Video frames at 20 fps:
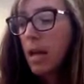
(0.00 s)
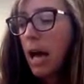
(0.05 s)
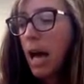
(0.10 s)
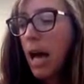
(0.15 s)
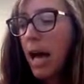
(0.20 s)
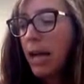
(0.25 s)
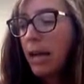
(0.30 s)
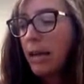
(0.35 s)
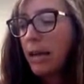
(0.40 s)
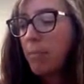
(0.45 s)

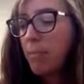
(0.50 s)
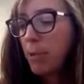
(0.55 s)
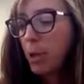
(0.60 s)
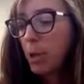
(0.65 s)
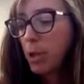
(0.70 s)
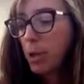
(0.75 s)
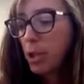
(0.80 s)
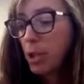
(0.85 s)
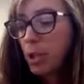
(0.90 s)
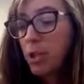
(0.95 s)
I
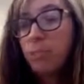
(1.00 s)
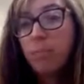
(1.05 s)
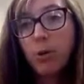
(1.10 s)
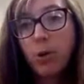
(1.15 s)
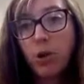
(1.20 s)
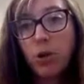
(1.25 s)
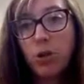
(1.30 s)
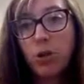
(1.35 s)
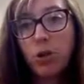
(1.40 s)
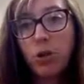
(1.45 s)
purchased
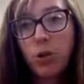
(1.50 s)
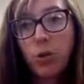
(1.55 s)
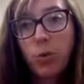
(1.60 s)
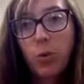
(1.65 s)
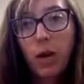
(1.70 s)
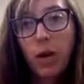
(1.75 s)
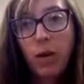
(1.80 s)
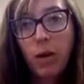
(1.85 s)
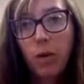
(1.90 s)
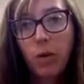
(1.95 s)
books
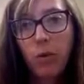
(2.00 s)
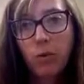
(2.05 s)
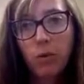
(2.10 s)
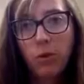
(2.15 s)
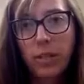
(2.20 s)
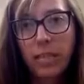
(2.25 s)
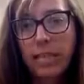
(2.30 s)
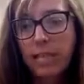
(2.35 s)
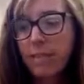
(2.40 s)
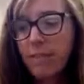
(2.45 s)
2 and
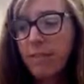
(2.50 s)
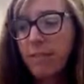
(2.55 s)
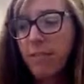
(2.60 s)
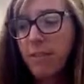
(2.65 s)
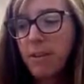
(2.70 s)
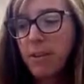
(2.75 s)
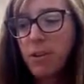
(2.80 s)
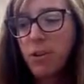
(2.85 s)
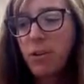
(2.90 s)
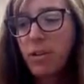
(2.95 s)
3 to
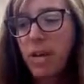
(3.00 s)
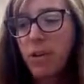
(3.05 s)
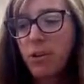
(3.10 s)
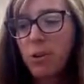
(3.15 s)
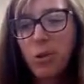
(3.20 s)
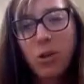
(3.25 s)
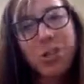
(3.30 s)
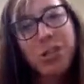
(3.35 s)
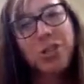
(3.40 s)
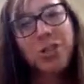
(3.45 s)
finish that
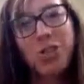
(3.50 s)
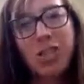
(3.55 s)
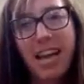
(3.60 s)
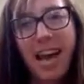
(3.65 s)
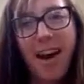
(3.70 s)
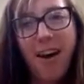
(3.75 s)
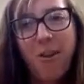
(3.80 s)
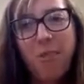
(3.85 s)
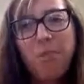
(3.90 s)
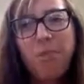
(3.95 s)
trilogy
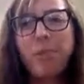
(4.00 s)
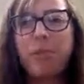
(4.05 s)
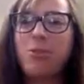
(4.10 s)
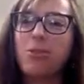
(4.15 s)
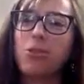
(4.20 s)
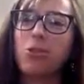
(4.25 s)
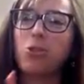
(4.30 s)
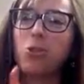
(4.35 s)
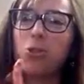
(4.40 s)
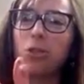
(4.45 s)
out,
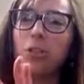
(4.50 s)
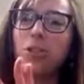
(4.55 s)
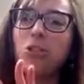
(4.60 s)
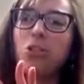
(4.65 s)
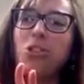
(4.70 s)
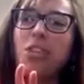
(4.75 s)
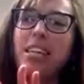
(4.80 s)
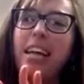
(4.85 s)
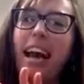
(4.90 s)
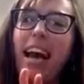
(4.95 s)
because a
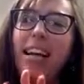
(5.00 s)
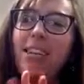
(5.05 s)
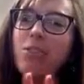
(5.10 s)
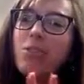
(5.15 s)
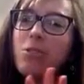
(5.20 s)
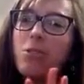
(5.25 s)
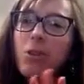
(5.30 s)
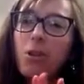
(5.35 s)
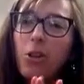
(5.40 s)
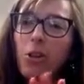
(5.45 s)
trilogy
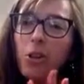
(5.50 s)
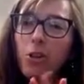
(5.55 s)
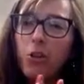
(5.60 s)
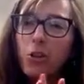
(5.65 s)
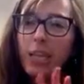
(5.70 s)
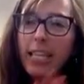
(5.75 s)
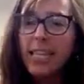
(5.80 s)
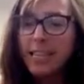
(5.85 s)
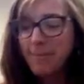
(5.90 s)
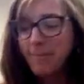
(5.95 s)
has
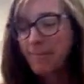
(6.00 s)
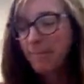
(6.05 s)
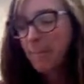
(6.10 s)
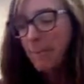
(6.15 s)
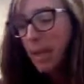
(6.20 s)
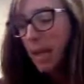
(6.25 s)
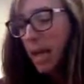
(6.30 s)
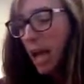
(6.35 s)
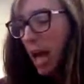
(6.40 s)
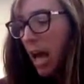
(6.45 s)
3.
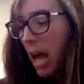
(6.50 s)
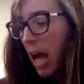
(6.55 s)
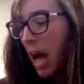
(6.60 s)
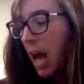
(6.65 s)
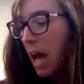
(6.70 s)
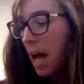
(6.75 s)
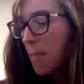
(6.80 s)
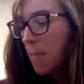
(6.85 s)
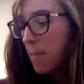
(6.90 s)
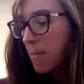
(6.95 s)

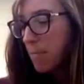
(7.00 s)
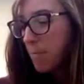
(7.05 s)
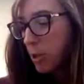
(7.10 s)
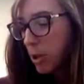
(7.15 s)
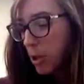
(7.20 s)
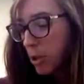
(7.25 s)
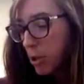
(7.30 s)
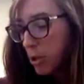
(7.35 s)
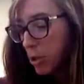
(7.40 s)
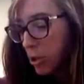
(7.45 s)

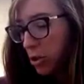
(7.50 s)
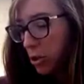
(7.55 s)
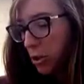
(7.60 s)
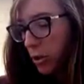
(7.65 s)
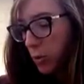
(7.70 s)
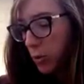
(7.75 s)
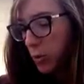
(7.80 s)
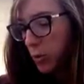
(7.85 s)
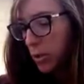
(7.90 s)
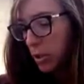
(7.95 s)
Book
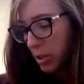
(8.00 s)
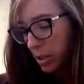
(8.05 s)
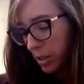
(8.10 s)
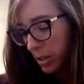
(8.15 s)
2